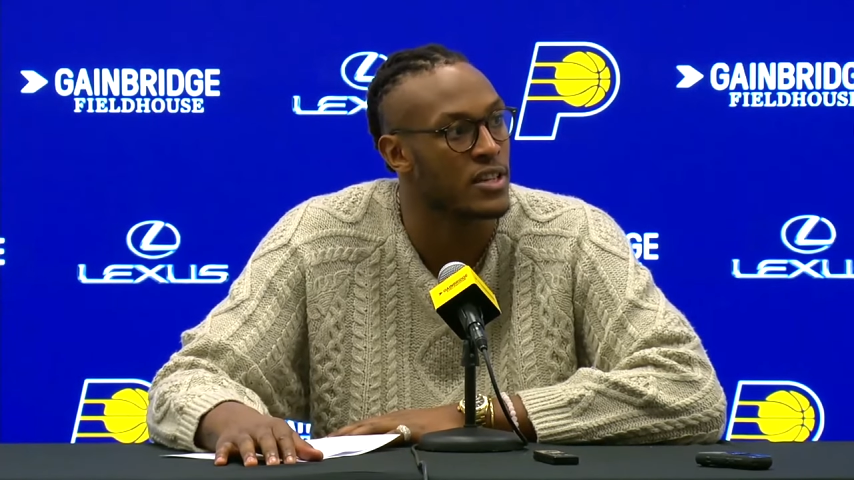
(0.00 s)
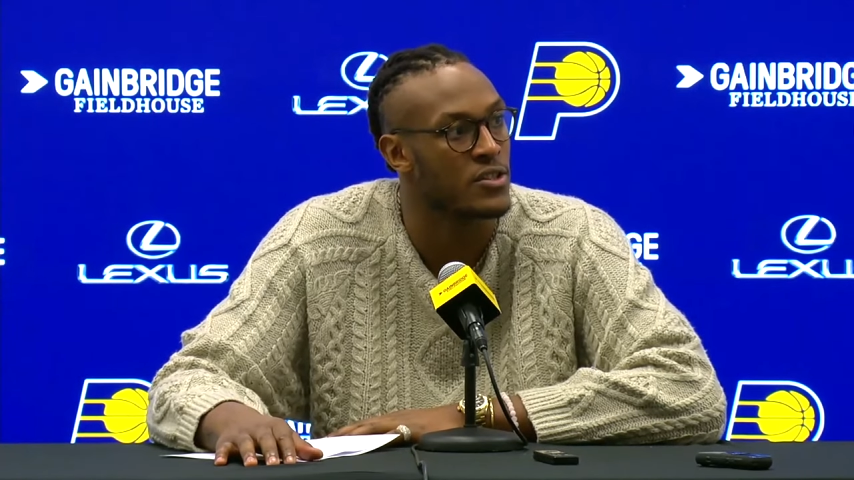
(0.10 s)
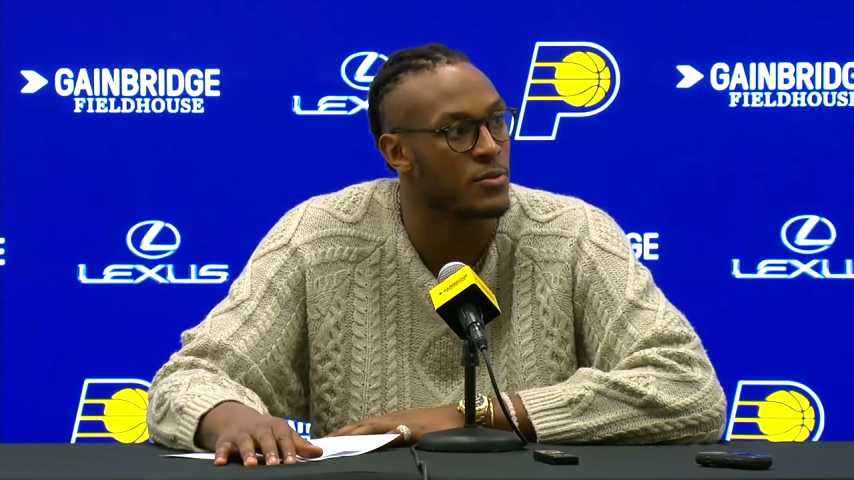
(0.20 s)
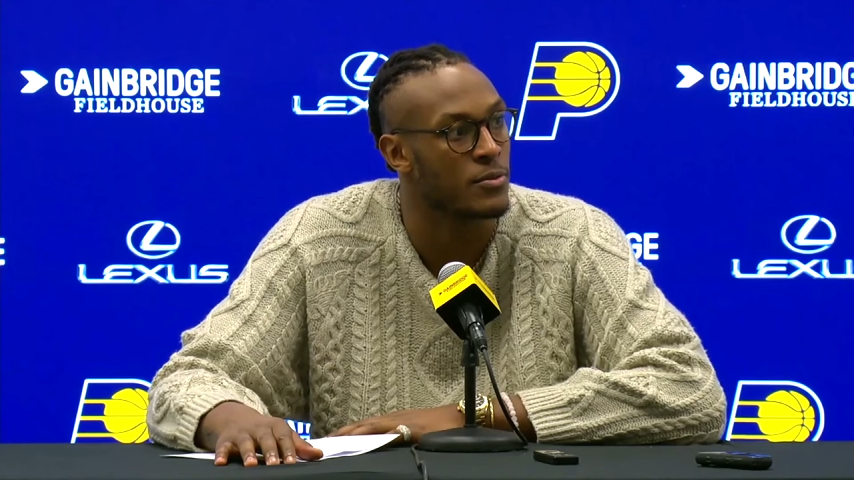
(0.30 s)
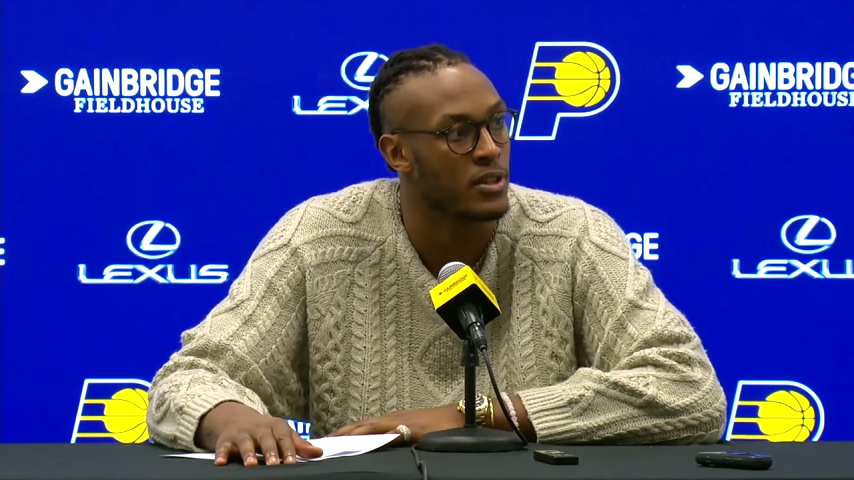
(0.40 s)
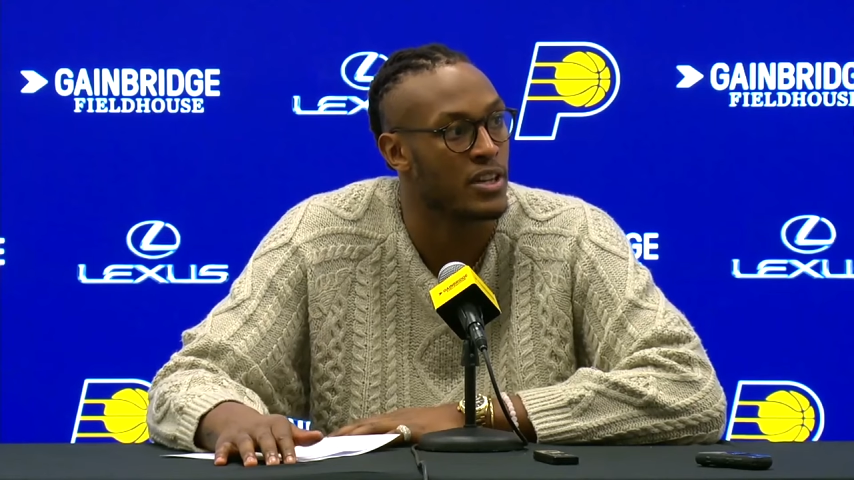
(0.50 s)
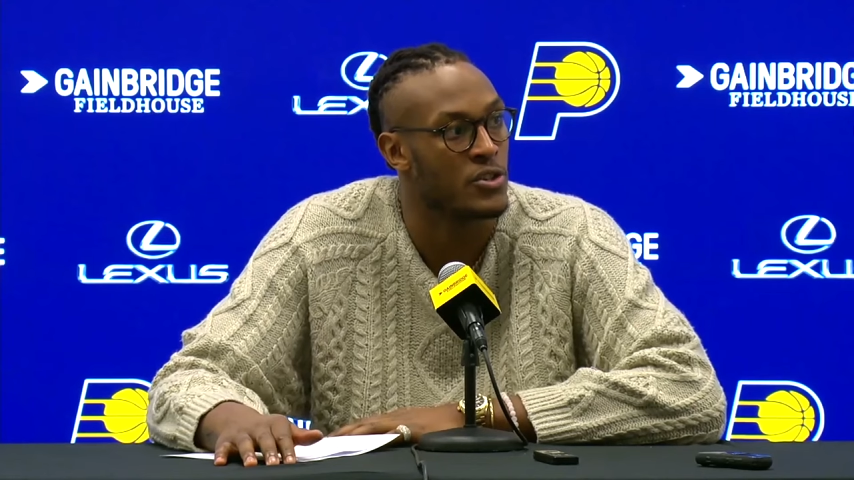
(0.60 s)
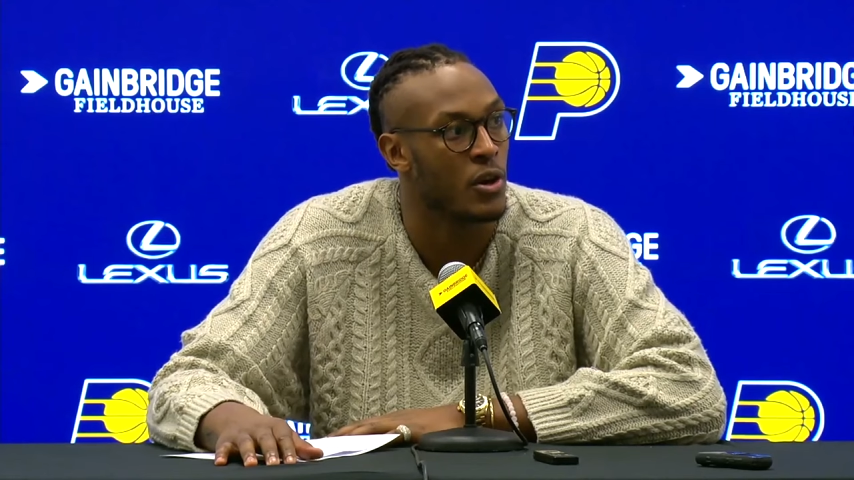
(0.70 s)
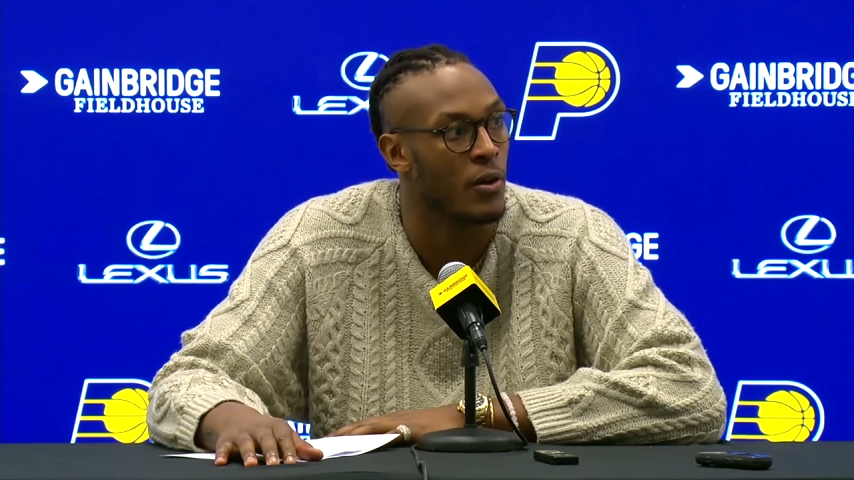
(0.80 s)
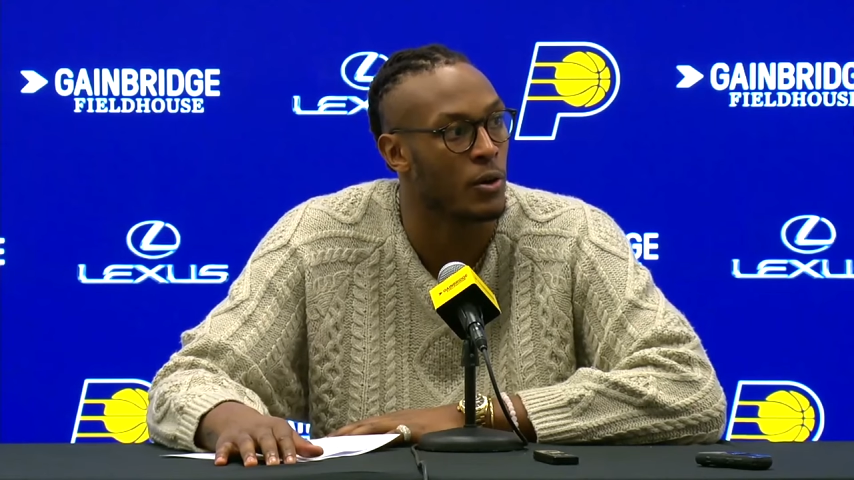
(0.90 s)
get you get
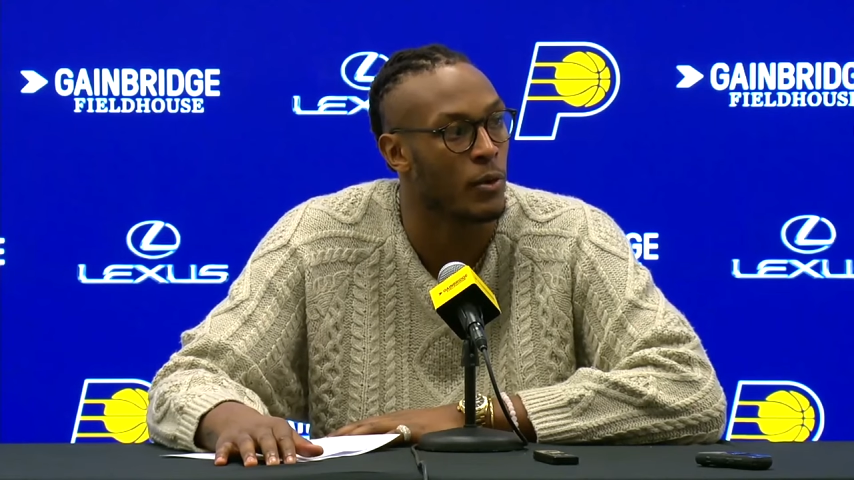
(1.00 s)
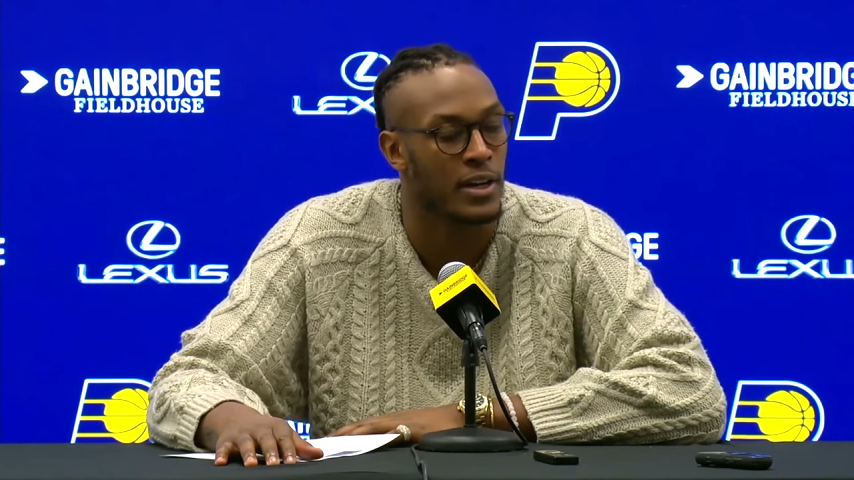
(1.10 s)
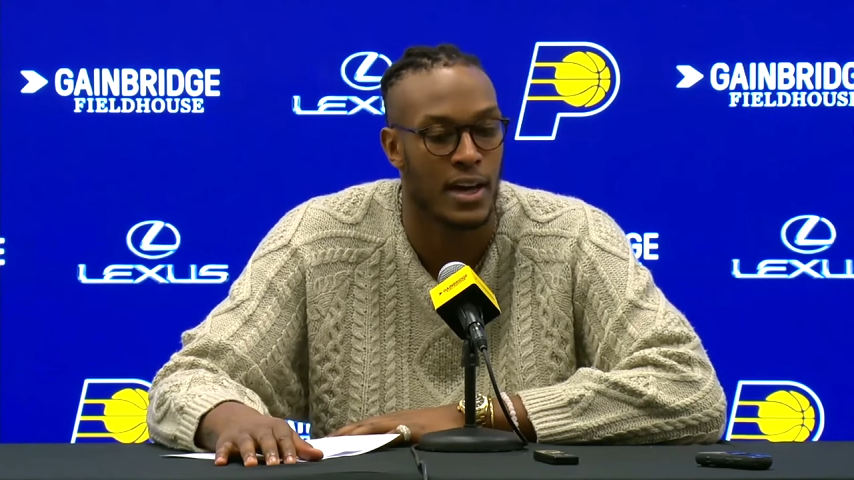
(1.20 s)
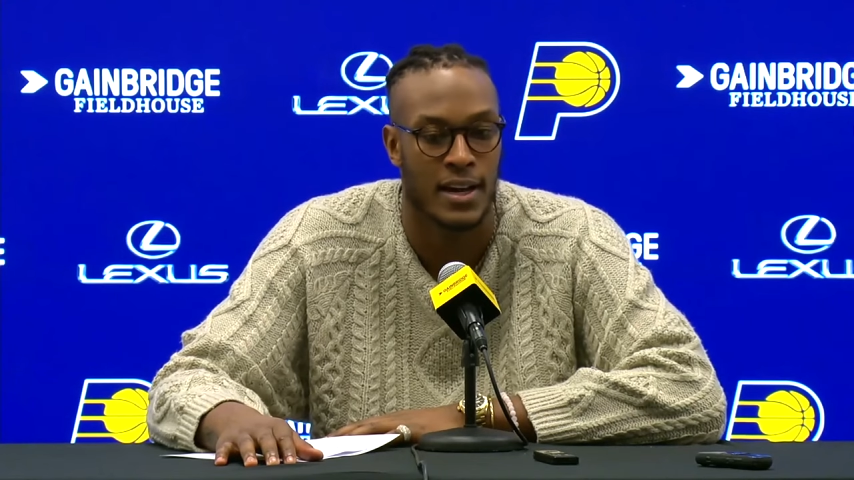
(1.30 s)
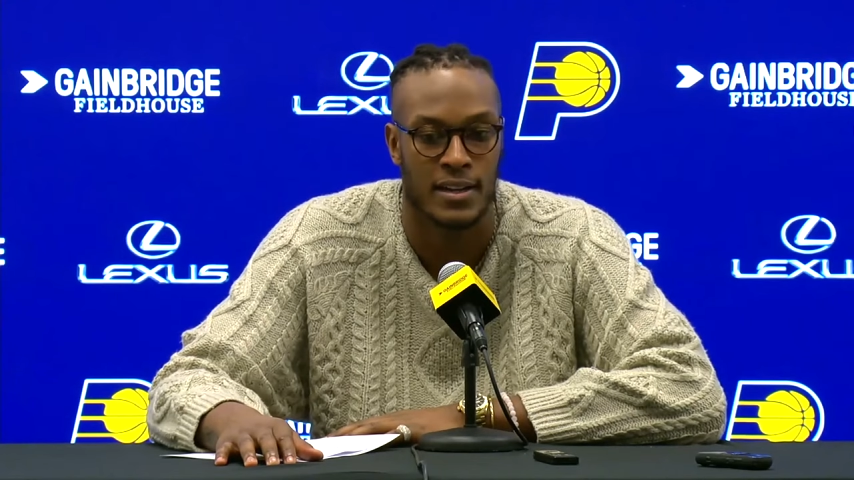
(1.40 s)
you going and whatnot.